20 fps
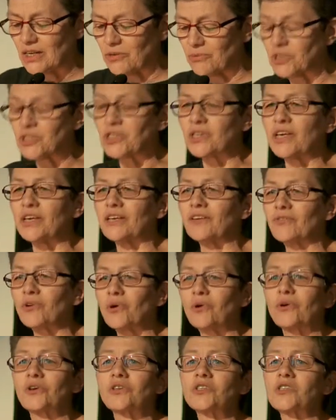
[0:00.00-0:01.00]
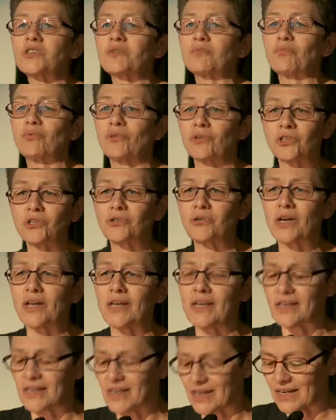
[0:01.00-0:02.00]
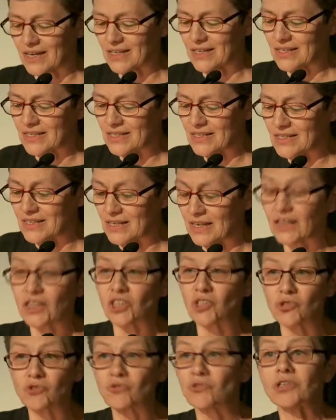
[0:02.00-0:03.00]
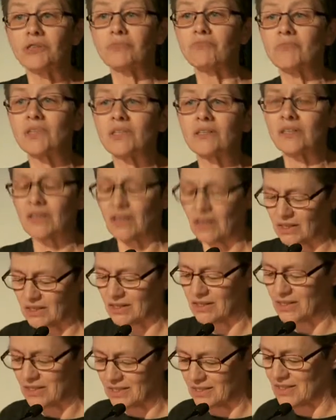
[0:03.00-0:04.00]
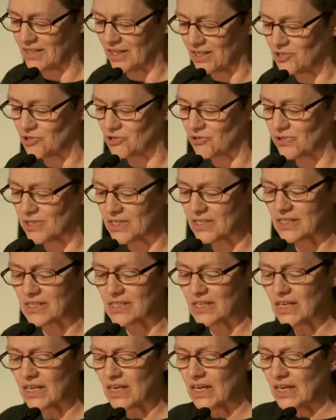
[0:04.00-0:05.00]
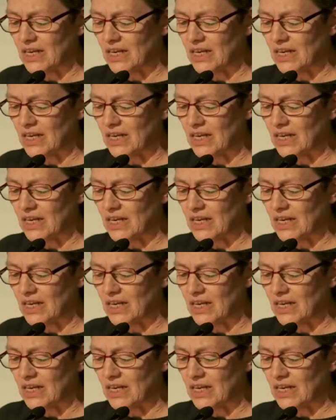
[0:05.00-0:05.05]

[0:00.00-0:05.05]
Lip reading: which they, of course, portray as extreme and dangerous.